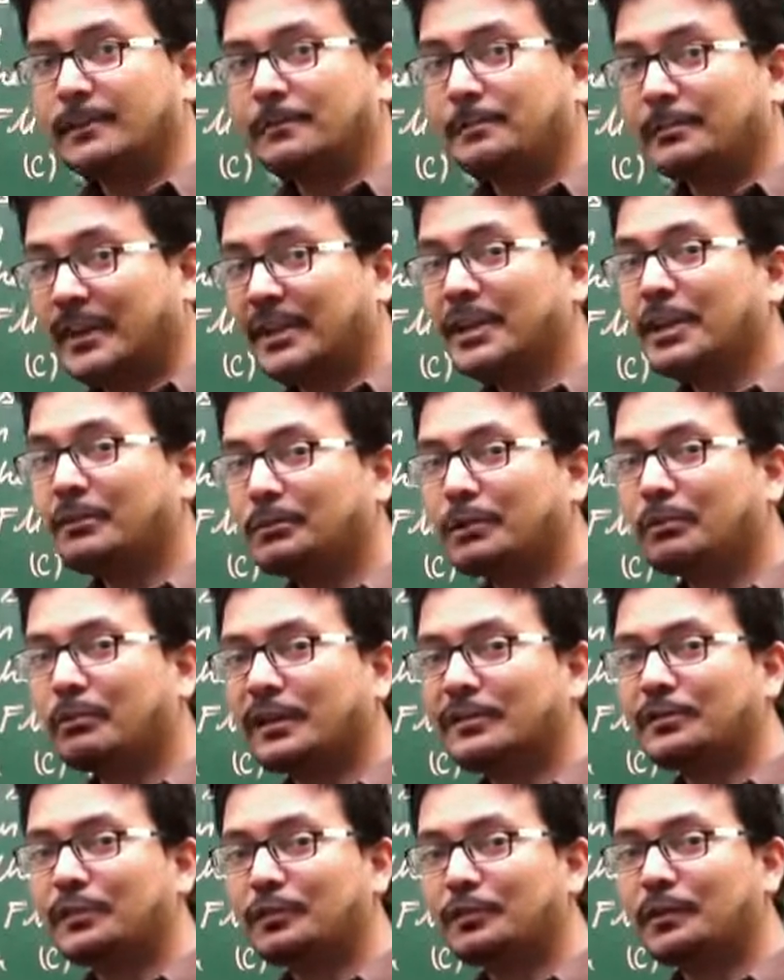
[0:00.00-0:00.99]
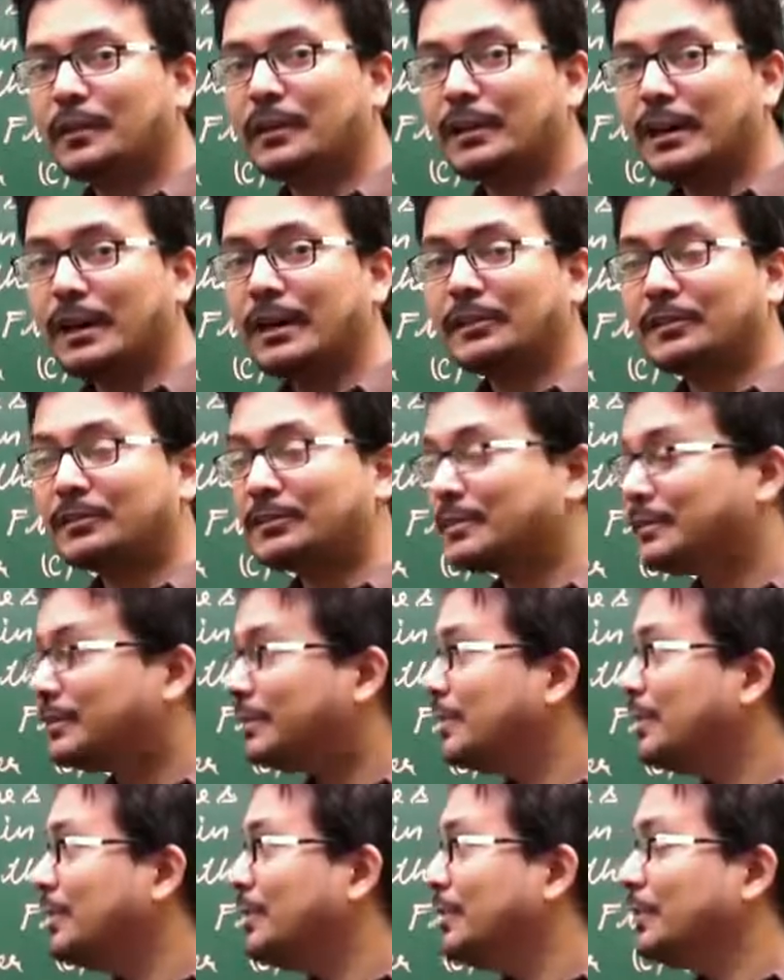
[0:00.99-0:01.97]
Many of the questions were asked
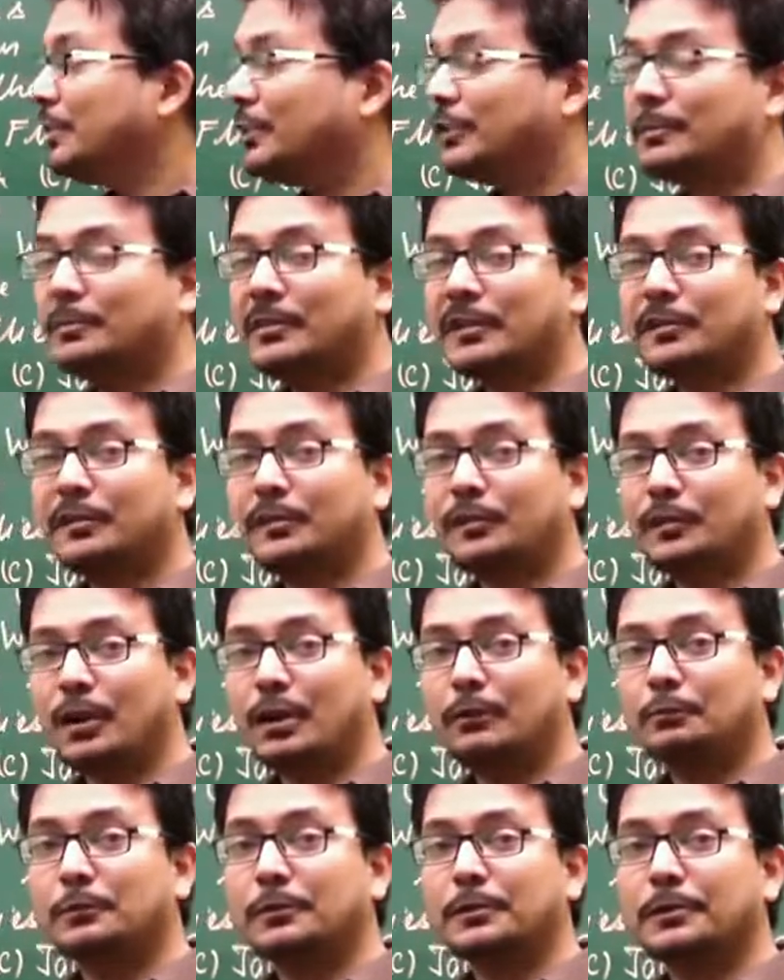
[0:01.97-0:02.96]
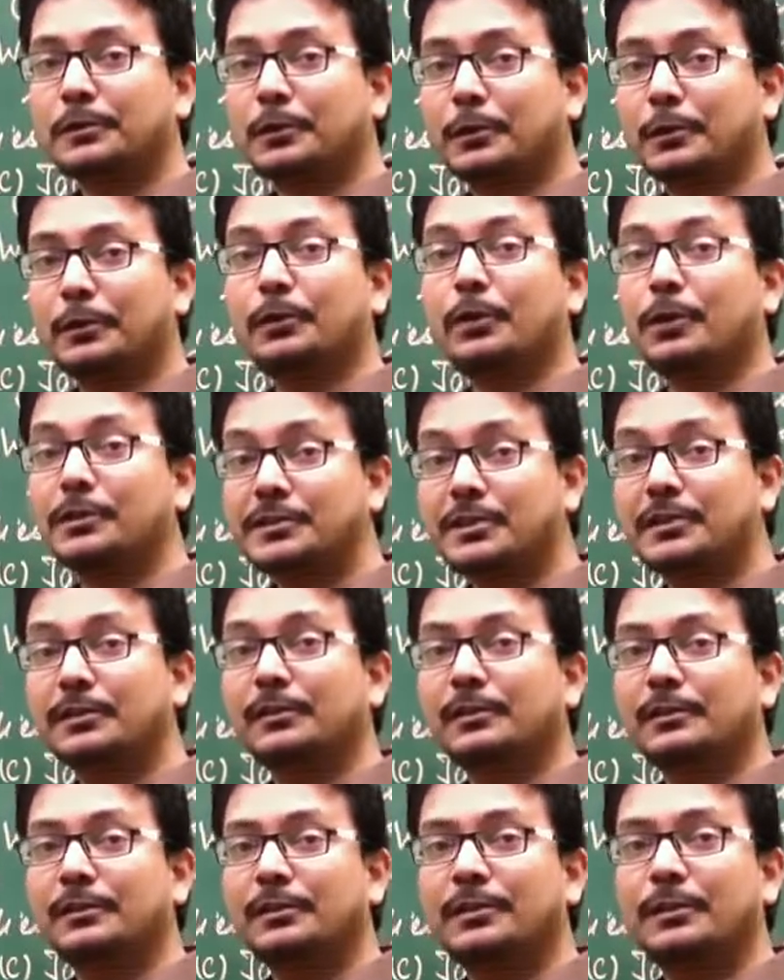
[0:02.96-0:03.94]
on the basis of
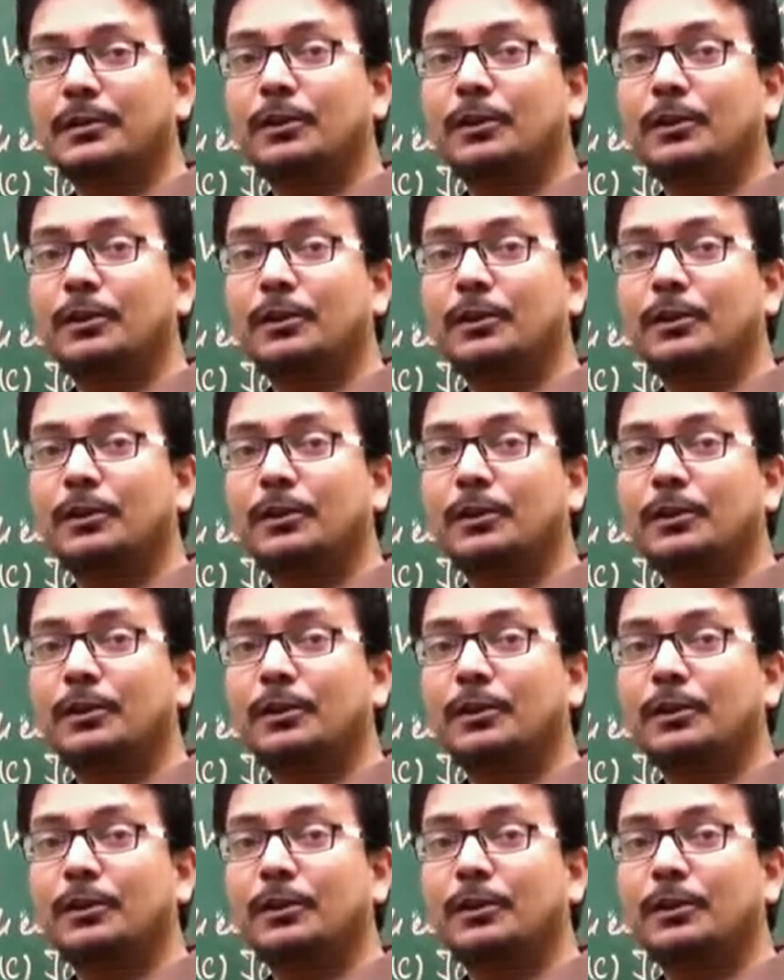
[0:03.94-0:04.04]
chronological